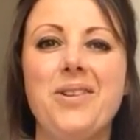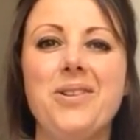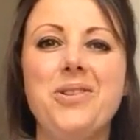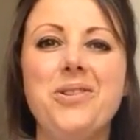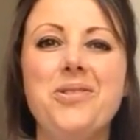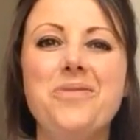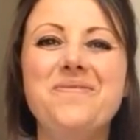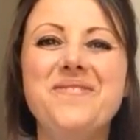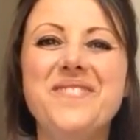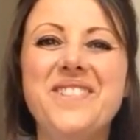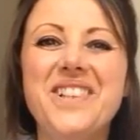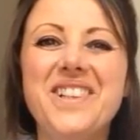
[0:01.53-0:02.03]

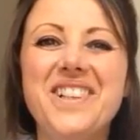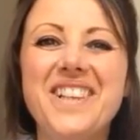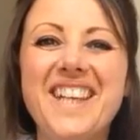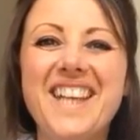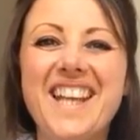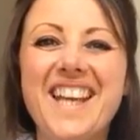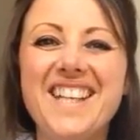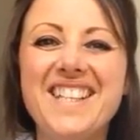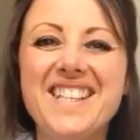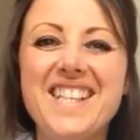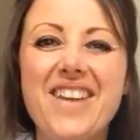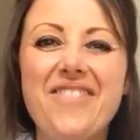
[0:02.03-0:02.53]
Good morning,
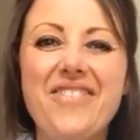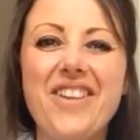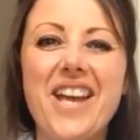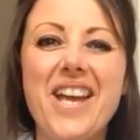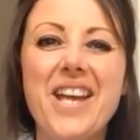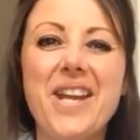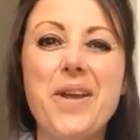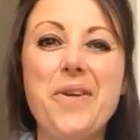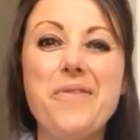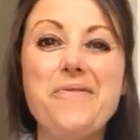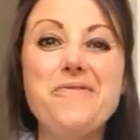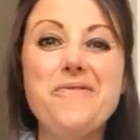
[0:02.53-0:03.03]
Endeavour,
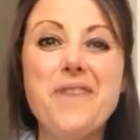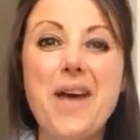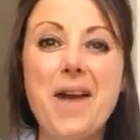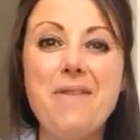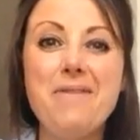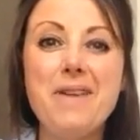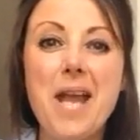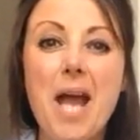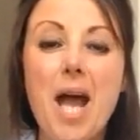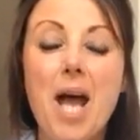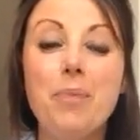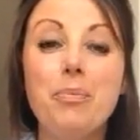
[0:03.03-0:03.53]
and a
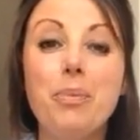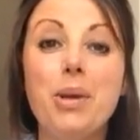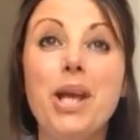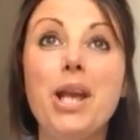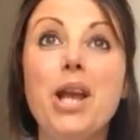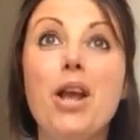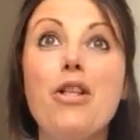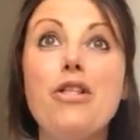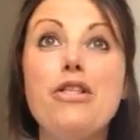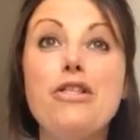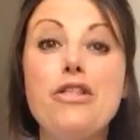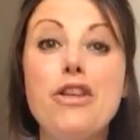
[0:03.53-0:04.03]
very
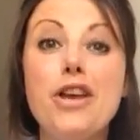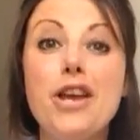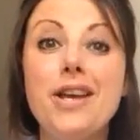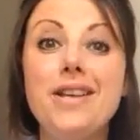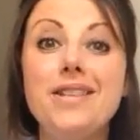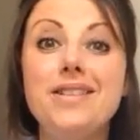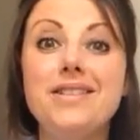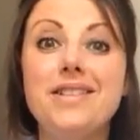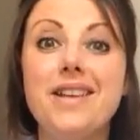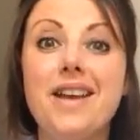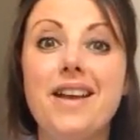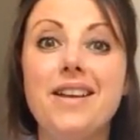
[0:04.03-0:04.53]
happy
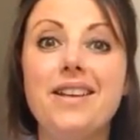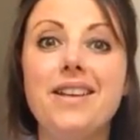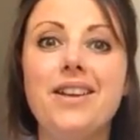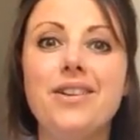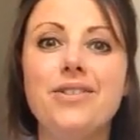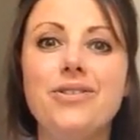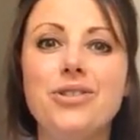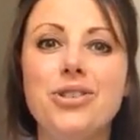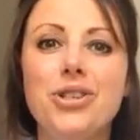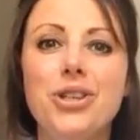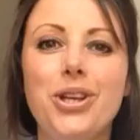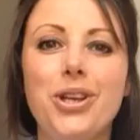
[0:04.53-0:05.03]
Thursday
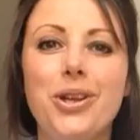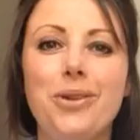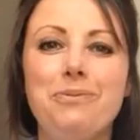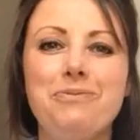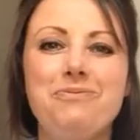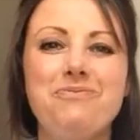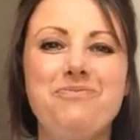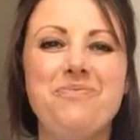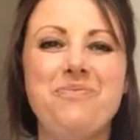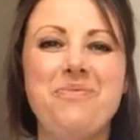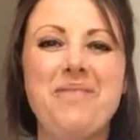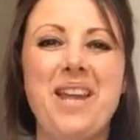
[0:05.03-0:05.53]
to you.
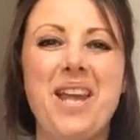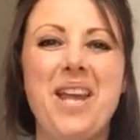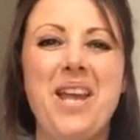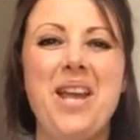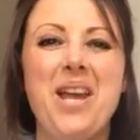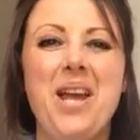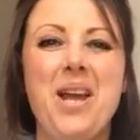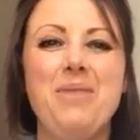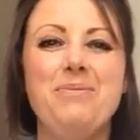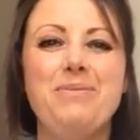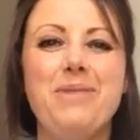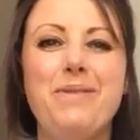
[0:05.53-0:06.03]

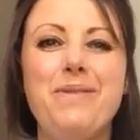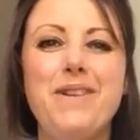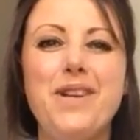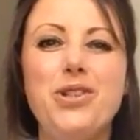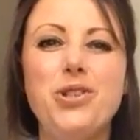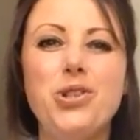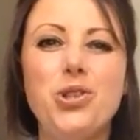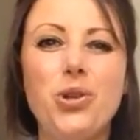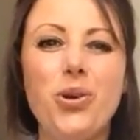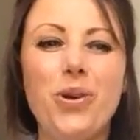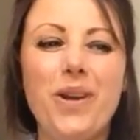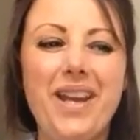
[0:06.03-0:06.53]
We'll be
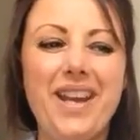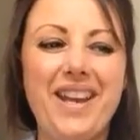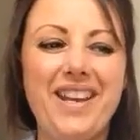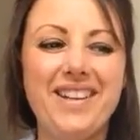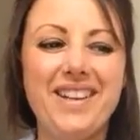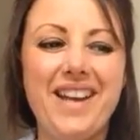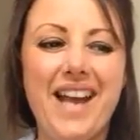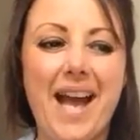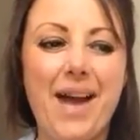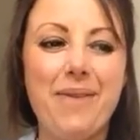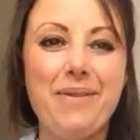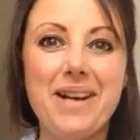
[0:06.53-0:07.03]

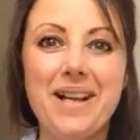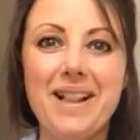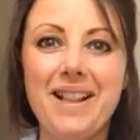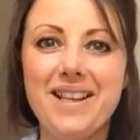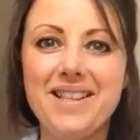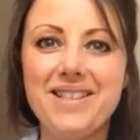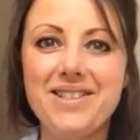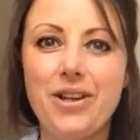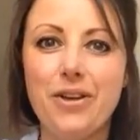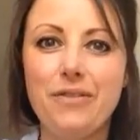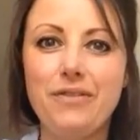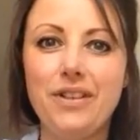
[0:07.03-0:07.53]
joining our
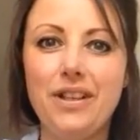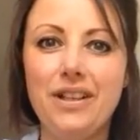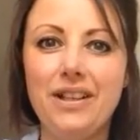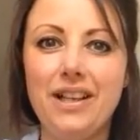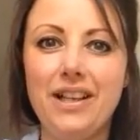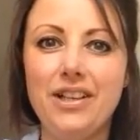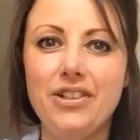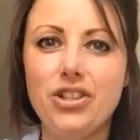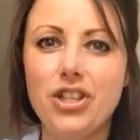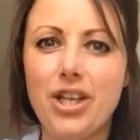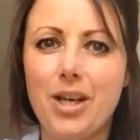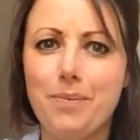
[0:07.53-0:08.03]
class novel
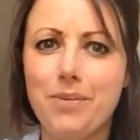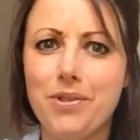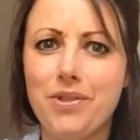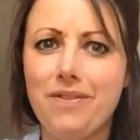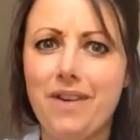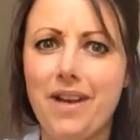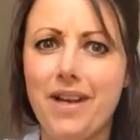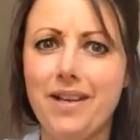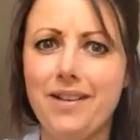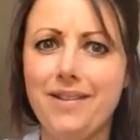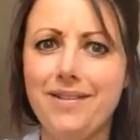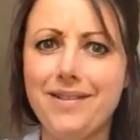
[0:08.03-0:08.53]
at
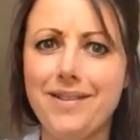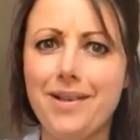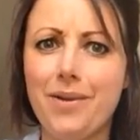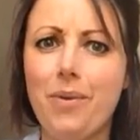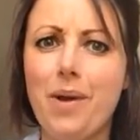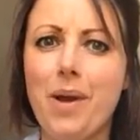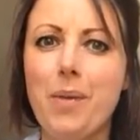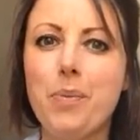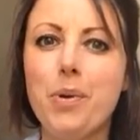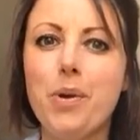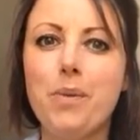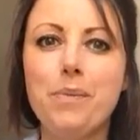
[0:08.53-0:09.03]
Chapter 8,
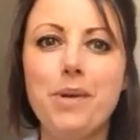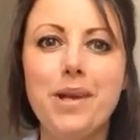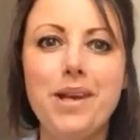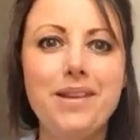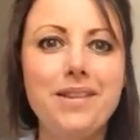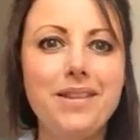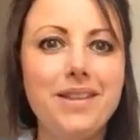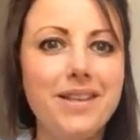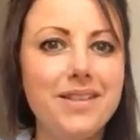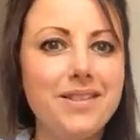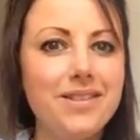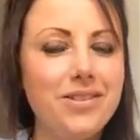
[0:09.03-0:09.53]
where
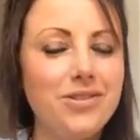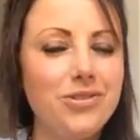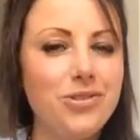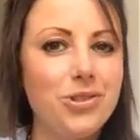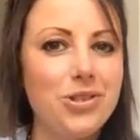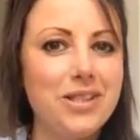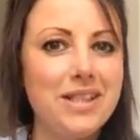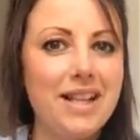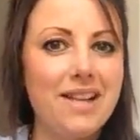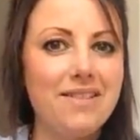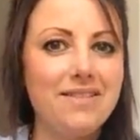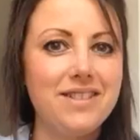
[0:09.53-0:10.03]
Prometheus has
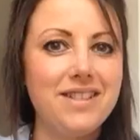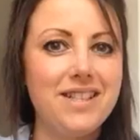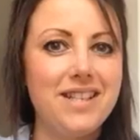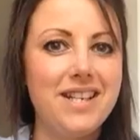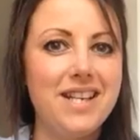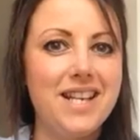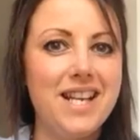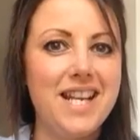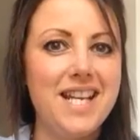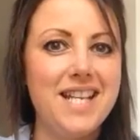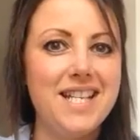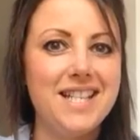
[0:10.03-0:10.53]
just landed
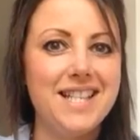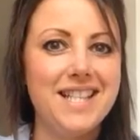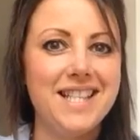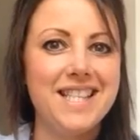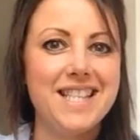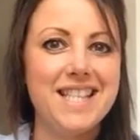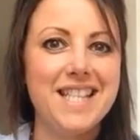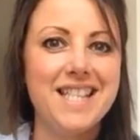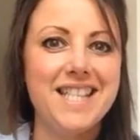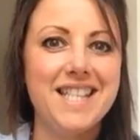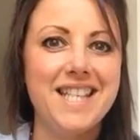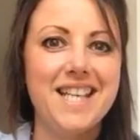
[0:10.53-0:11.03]
in Eden
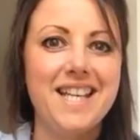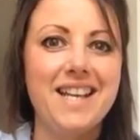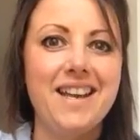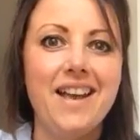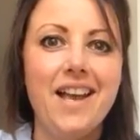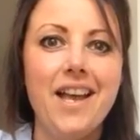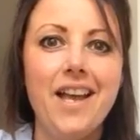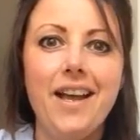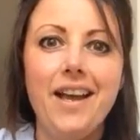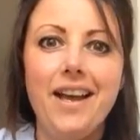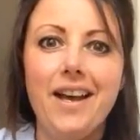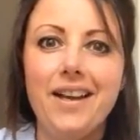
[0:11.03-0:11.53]
City,
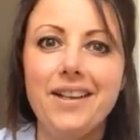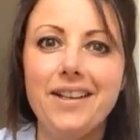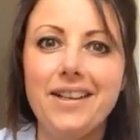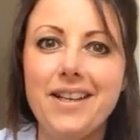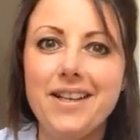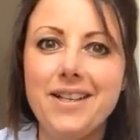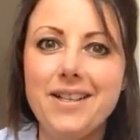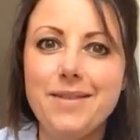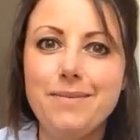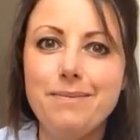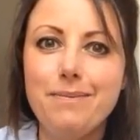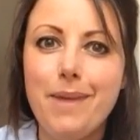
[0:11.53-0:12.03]
and
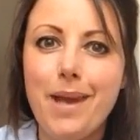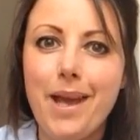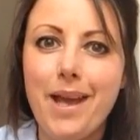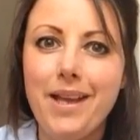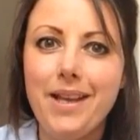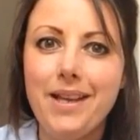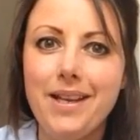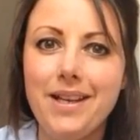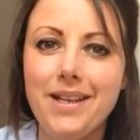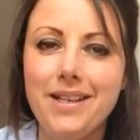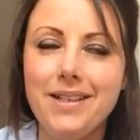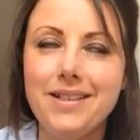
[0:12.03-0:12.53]
he's
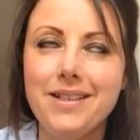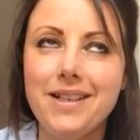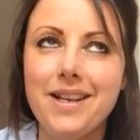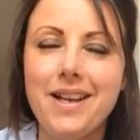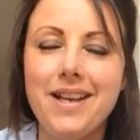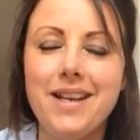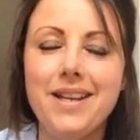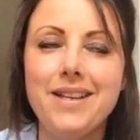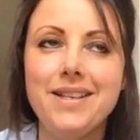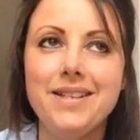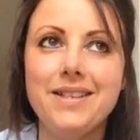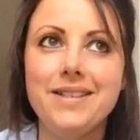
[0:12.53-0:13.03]
made
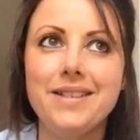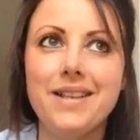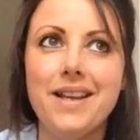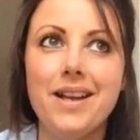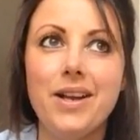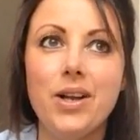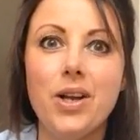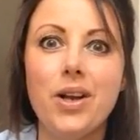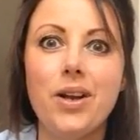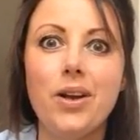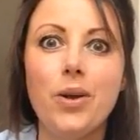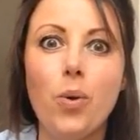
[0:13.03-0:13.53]
his
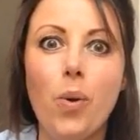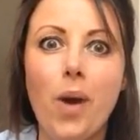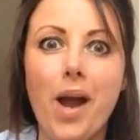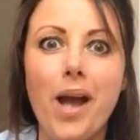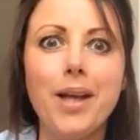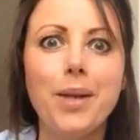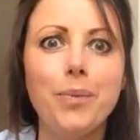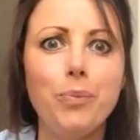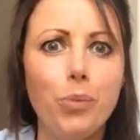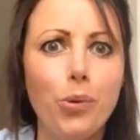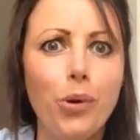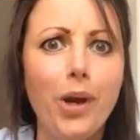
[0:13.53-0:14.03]
quite
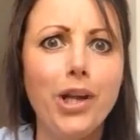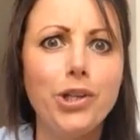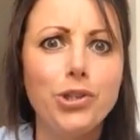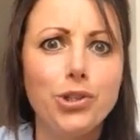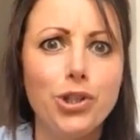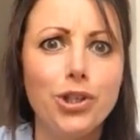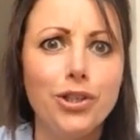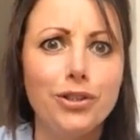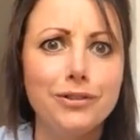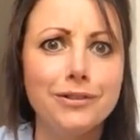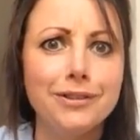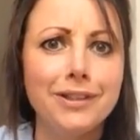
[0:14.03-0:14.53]
an
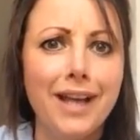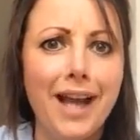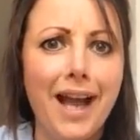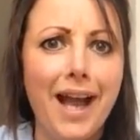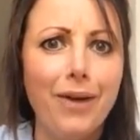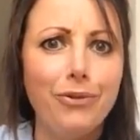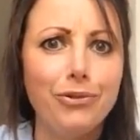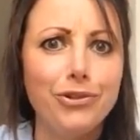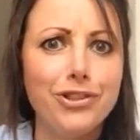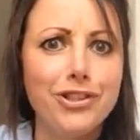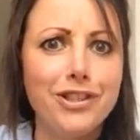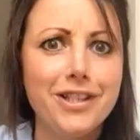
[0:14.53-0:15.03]
impression, I
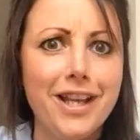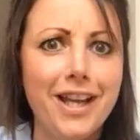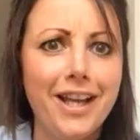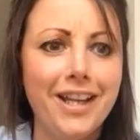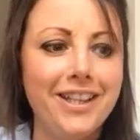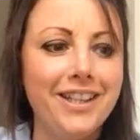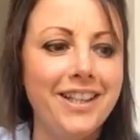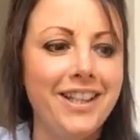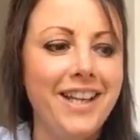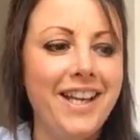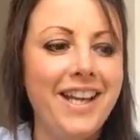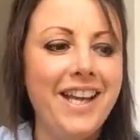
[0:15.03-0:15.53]
would
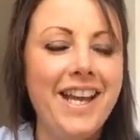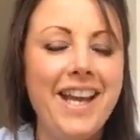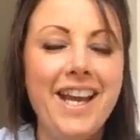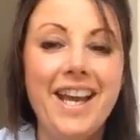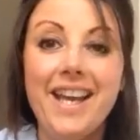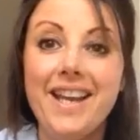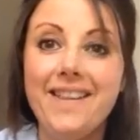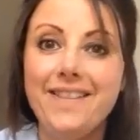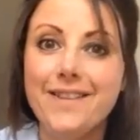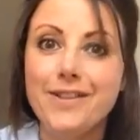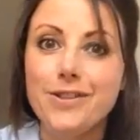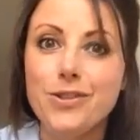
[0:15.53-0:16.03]
say,
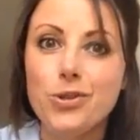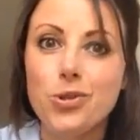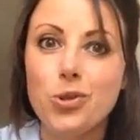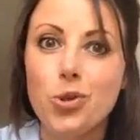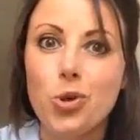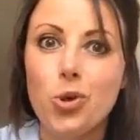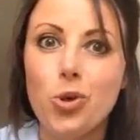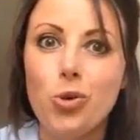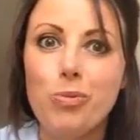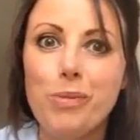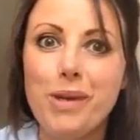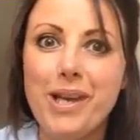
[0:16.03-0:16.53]
in the
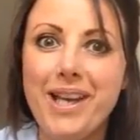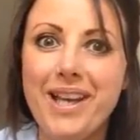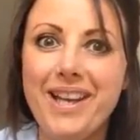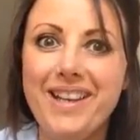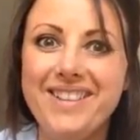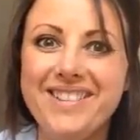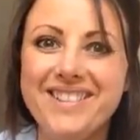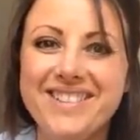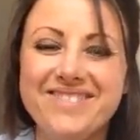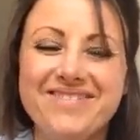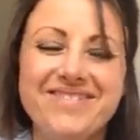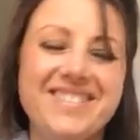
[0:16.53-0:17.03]
Storm
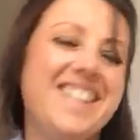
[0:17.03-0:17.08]
Inn.